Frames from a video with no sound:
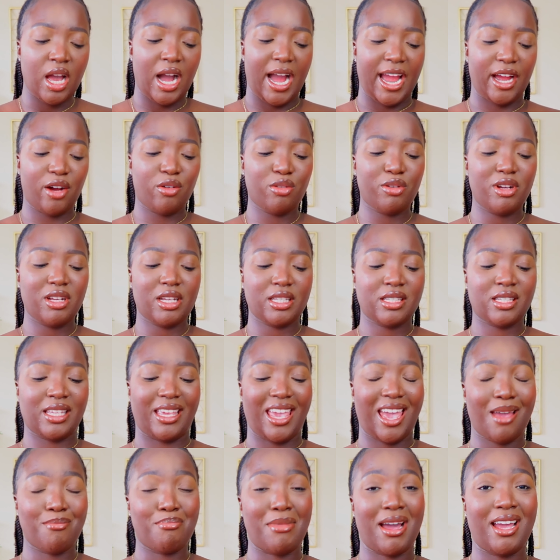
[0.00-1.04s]
i always
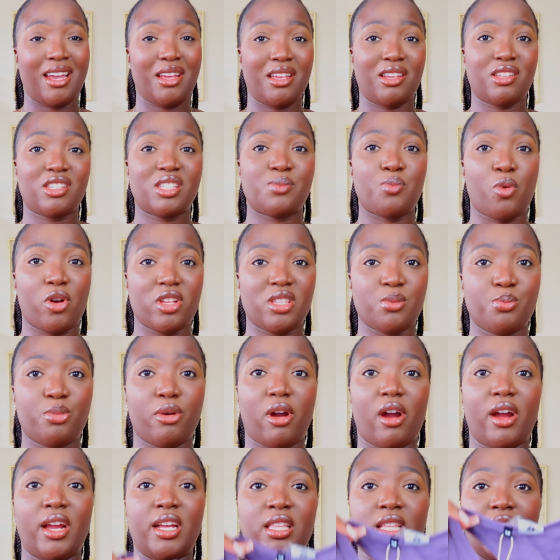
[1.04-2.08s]
get my sports
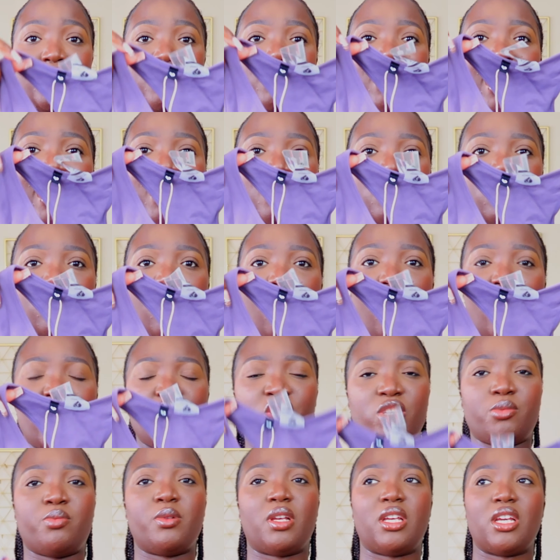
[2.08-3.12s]
bra in a size large
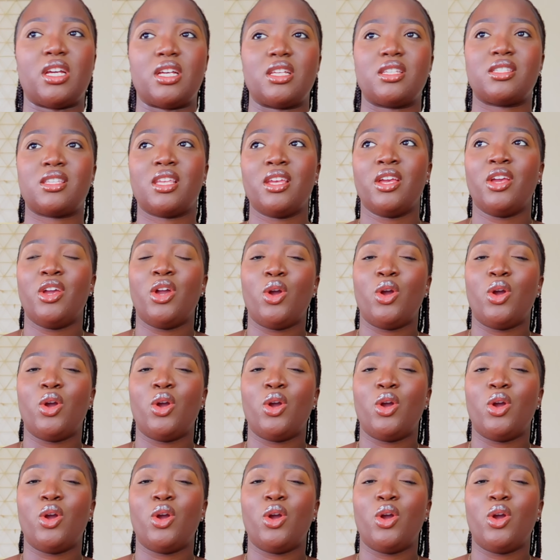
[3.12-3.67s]
just because